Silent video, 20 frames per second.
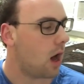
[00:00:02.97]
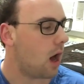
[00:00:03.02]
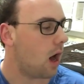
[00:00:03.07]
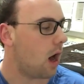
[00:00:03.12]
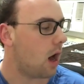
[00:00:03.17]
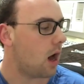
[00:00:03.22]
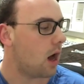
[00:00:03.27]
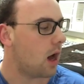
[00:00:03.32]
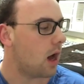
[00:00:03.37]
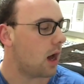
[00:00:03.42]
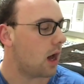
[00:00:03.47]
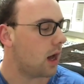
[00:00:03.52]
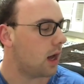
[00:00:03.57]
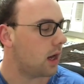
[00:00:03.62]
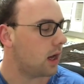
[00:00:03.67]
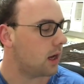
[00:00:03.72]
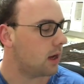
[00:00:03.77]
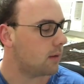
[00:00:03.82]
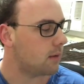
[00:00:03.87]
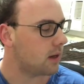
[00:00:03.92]

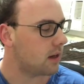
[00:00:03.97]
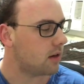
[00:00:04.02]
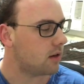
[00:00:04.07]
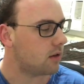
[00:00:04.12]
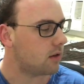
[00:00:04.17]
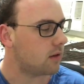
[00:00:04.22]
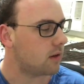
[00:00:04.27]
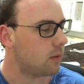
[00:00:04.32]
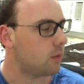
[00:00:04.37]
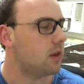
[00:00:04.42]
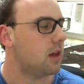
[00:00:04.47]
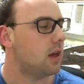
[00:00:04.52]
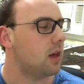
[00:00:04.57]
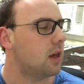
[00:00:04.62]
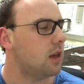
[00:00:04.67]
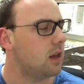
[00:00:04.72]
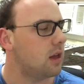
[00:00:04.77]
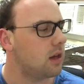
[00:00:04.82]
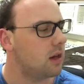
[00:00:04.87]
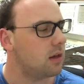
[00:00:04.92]
I am going to do something
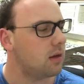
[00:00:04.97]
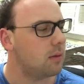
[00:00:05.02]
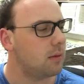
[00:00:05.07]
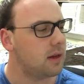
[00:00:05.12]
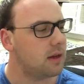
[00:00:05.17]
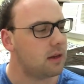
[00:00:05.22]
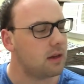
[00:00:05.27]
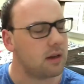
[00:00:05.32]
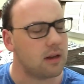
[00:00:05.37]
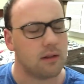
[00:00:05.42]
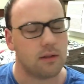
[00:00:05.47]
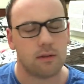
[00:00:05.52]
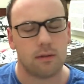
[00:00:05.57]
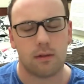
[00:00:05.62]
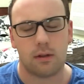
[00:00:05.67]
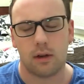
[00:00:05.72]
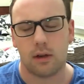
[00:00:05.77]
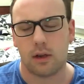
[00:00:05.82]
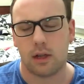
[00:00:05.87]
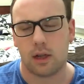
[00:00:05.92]
a little bit
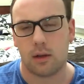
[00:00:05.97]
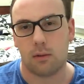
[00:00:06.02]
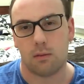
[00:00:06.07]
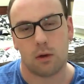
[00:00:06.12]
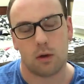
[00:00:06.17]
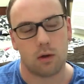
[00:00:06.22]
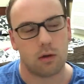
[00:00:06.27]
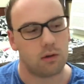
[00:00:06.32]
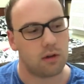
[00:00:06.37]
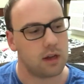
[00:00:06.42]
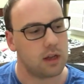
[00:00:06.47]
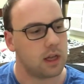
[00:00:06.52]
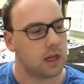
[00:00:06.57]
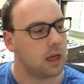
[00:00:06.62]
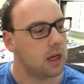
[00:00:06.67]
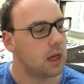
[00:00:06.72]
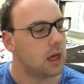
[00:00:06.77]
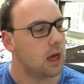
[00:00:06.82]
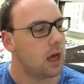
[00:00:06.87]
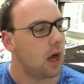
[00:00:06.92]
different here. Well, not really.
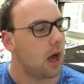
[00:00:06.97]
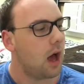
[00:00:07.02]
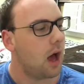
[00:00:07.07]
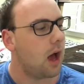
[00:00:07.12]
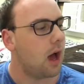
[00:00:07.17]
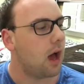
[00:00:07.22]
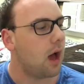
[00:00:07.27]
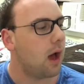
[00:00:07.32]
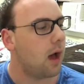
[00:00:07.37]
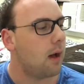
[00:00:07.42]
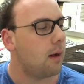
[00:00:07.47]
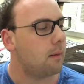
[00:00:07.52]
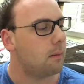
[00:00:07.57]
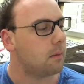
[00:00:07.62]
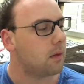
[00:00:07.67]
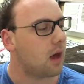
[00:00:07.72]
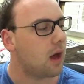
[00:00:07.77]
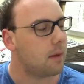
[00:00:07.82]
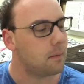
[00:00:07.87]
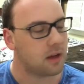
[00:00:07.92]

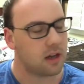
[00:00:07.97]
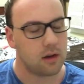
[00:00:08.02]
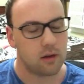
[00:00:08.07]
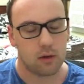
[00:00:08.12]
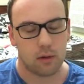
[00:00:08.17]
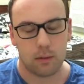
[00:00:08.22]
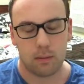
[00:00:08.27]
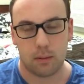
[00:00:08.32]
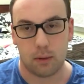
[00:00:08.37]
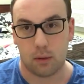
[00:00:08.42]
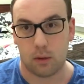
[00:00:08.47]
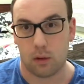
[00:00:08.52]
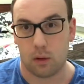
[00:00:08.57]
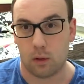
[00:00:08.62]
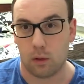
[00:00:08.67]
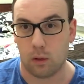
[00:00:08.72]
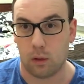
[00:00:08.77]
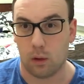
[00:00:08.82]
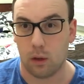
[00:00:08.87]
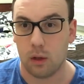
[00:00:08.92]
I'm going to do a book
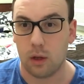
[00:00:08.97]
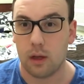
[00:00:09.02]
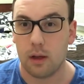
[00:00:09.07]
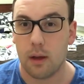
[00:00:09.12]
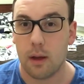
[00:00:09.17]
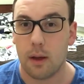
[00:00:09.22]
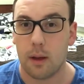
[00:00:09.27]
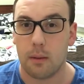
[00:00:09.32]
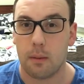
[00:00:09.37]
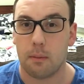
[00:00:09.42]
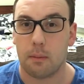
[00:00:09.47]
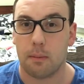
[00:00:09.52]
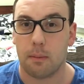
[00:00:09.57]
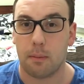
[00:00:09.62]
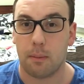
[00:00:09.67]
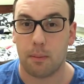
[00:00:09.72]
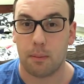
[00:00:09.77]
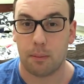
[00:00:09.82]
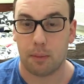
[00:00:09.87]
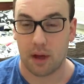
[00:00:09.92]
haul,
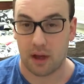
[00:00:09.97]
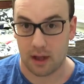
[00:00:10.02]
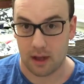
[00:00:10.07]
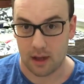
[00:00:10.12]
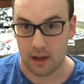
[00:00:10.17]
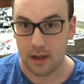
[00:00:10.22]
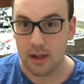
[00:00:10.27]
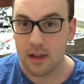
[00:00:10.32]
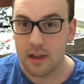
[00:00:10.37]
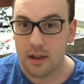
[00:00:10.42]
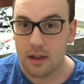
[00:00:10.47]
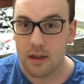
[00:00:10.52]
but